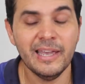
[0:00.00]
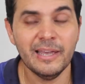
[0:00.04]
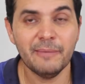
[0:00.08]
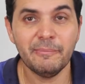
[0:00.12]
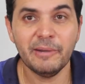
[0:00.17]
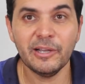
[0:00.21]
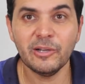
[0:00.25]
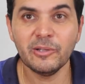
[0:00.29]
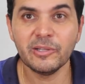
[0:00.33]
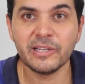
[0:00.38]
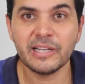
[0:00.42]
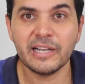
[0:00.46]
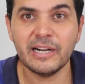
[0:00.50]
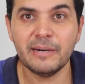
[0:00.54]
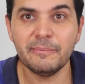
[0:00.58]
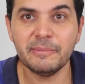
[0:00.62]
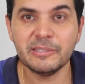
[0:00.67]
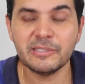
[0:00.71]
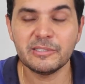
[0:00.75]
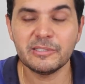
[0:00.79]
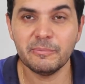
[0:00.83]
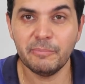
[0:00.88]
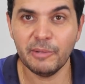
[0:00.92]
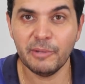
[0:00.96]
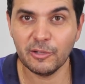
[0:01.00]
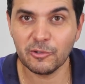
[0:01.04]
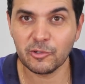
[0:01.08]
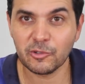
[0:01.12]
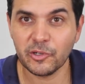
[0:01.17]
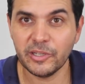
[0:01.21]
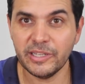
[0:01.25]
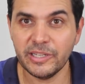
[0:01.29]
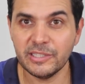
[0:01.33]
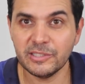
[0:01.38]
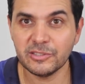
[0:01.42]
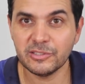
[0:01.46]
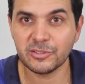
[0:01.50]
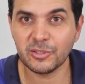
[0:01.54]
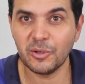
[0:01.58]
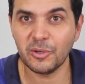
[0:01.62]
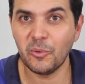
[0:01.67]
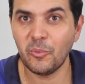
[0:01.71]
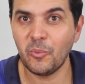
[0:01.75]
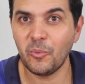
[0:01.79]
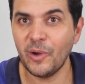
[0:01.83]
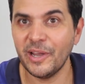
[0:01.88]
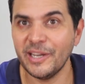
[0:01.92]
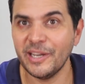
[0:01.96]
And my only comment to Bellroy is,
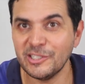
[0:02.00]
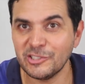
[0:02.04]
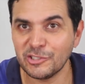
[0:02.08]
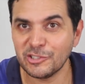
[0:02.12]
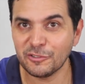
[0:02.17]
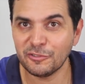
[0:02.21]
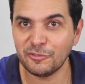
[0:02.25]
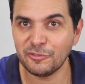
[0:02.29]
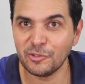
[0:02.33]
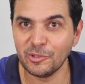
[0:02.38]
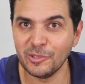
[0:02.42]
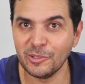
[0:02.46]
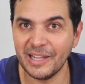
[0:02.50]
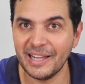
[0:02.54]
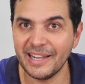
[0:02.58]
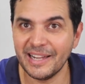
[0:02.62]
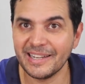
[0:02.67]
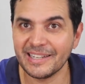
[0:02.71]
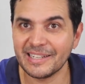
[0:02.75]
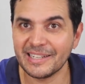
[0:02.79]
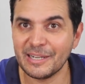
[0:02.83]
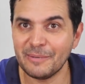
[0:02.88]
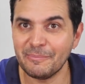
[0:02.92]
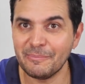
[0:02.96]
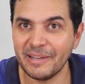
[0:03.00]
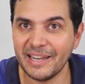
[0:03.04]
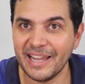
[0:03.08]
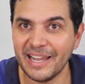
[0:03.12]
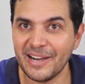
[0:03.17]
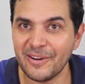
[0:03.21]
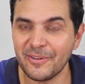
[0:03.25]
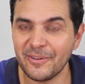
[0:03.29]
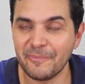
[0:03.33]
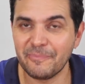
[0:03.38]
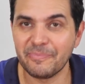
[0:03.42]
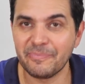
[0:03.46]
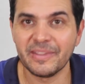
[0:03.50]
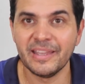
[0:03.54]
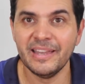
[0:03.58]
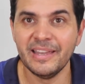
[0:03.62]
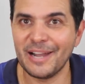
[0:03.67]
when is your full line coming out?